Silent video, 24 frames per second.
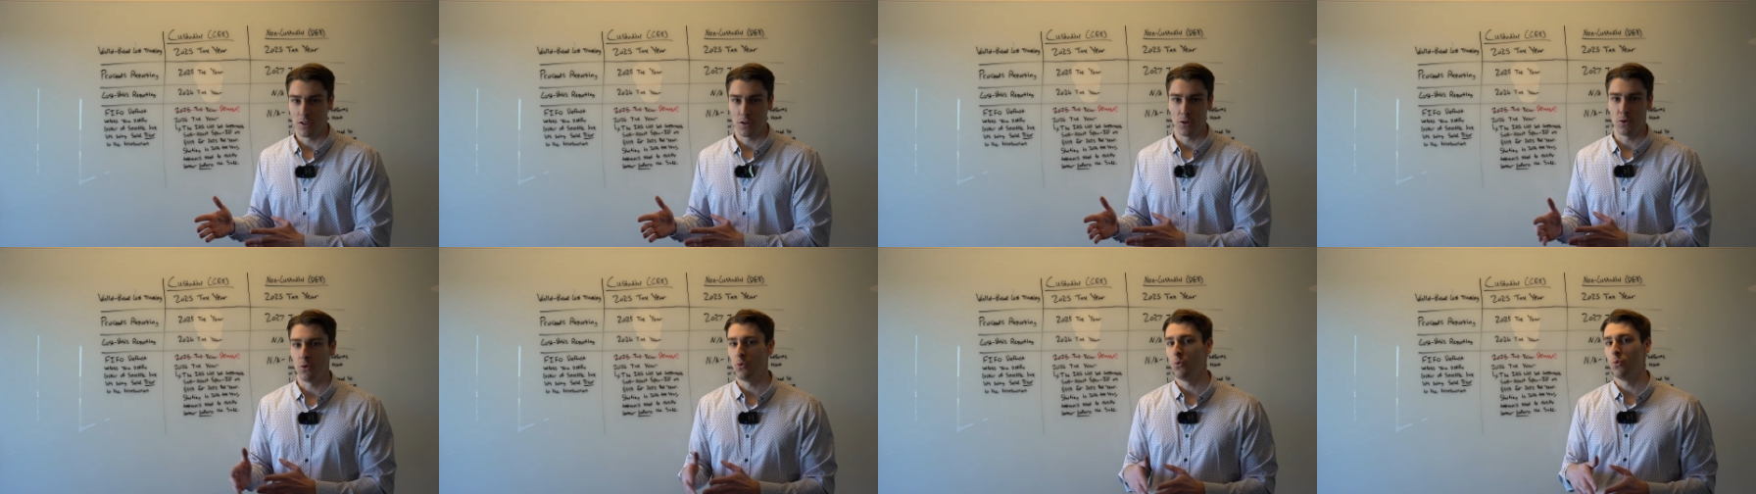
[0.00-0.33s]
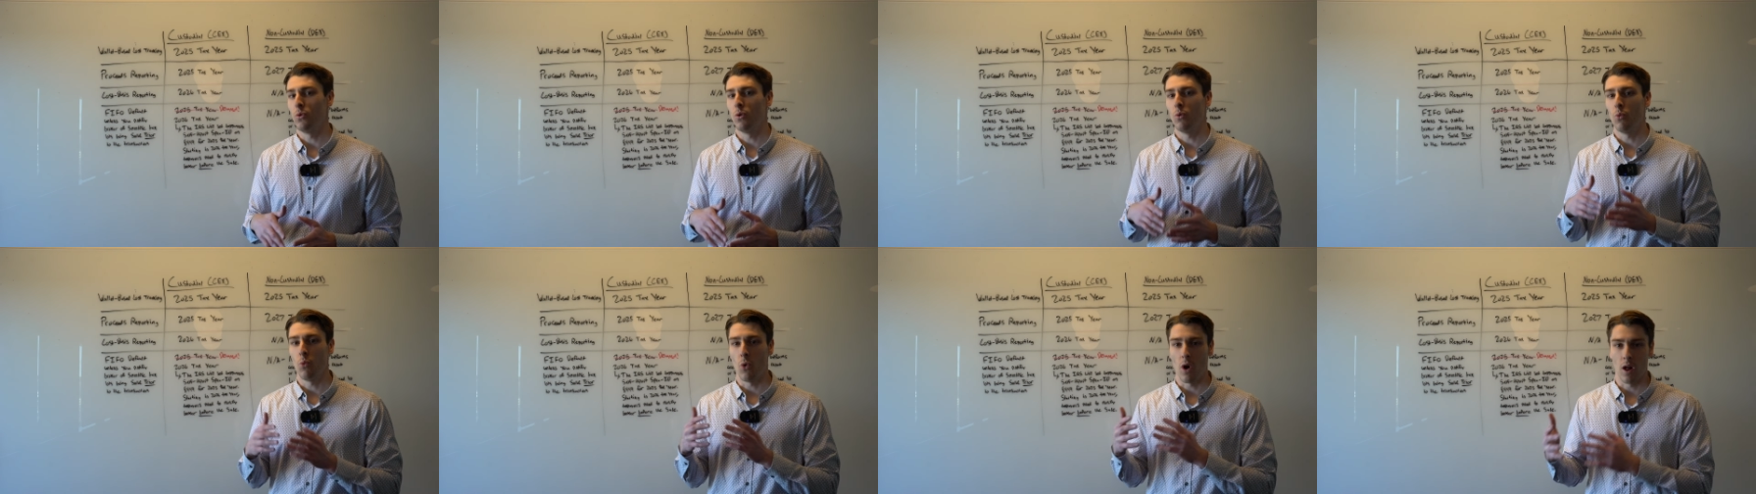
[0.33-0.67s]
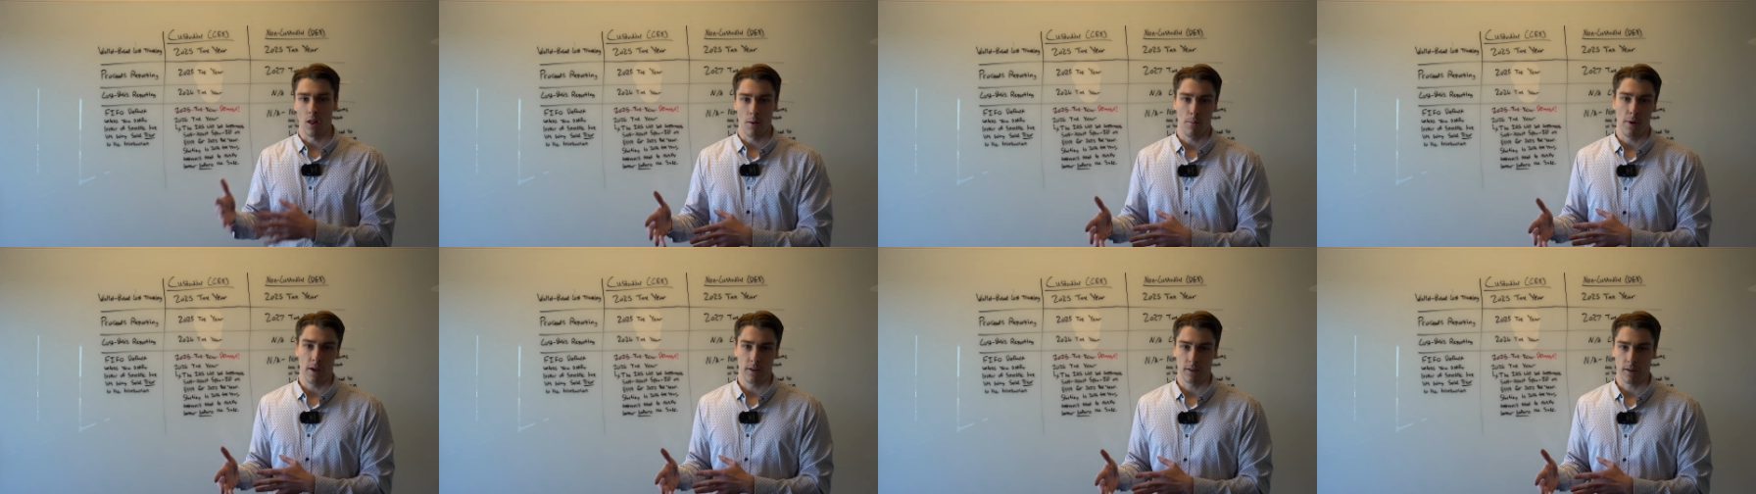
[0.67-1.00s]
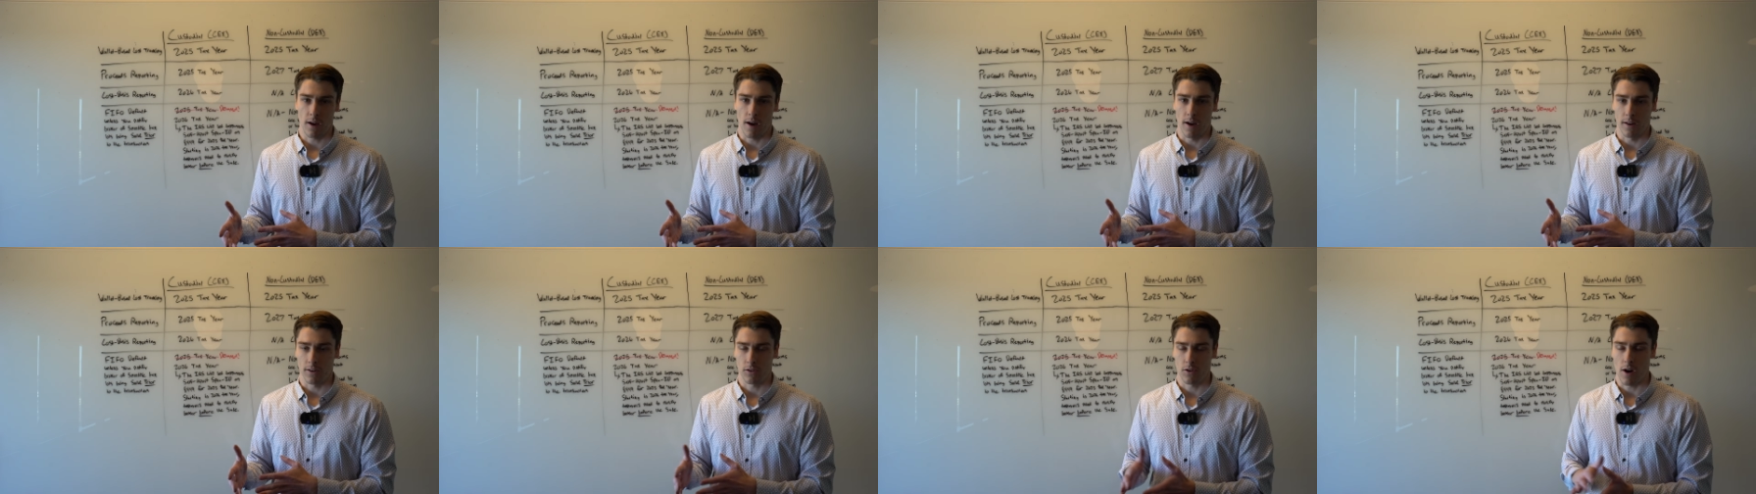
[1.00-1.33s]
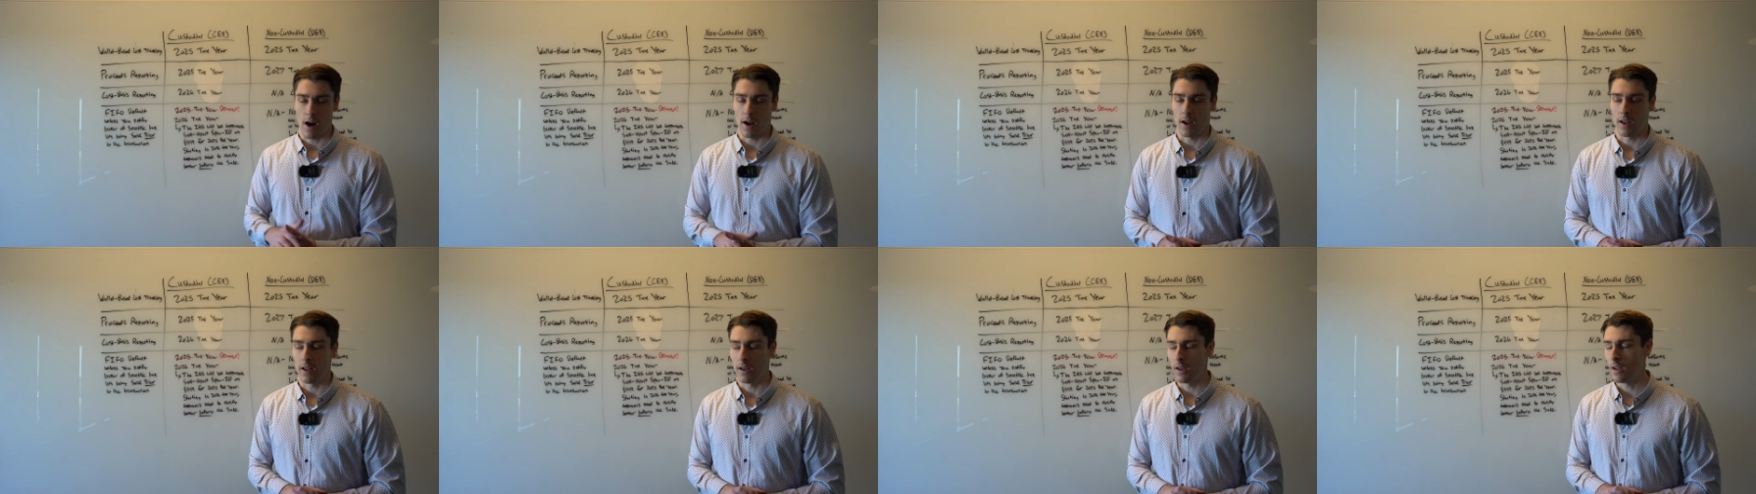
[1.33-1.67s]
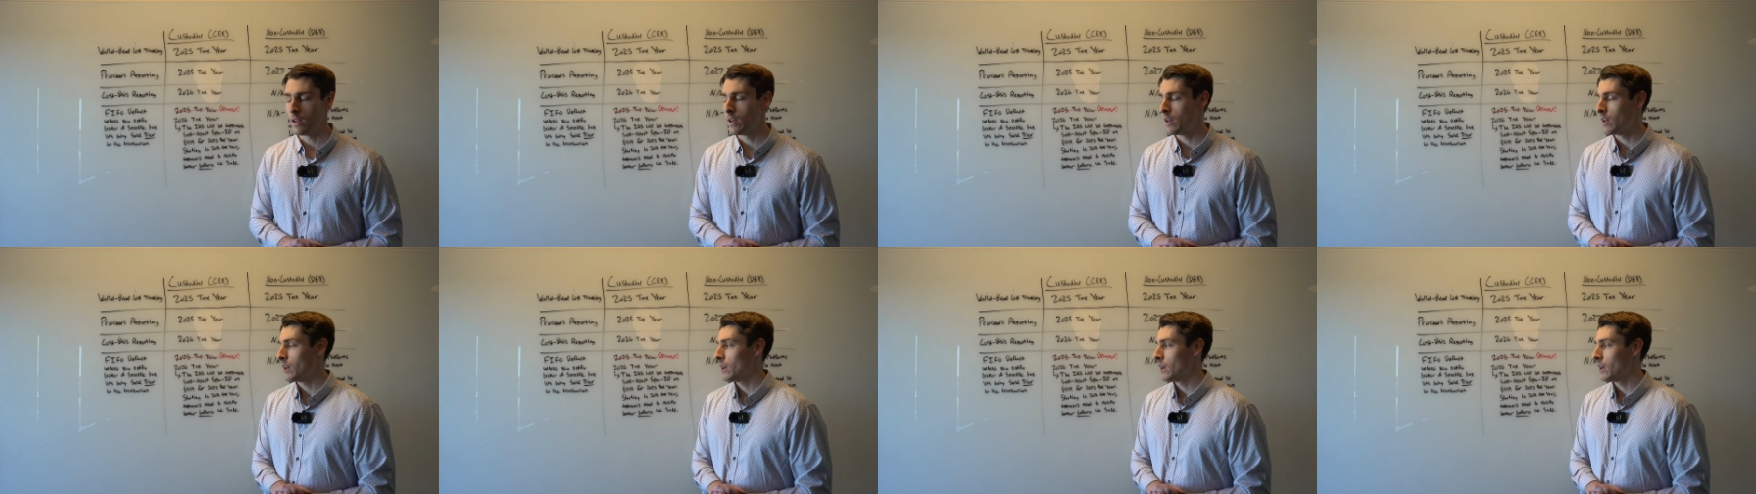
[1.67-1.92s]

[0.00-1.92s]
to wallet-based cost tracking.